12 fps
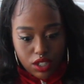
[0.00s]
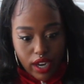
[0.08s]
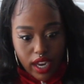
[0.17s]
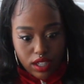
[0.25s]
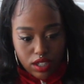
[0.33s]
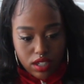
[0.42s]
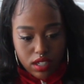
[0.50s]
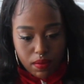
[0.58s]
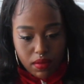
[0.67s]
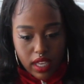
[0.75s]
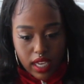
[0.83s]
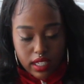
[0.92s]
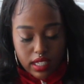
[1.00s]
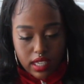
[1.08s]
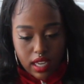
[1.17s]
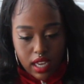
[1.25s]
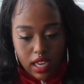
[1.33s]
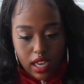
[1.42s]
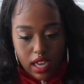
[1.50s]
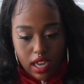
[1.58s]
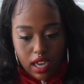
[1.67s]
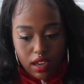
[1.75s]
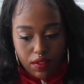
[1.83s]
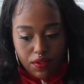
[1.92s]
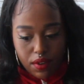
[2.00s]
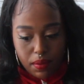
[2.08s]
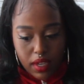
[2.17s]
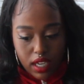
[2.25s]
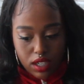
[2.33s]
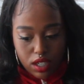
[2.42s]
changed some things for me,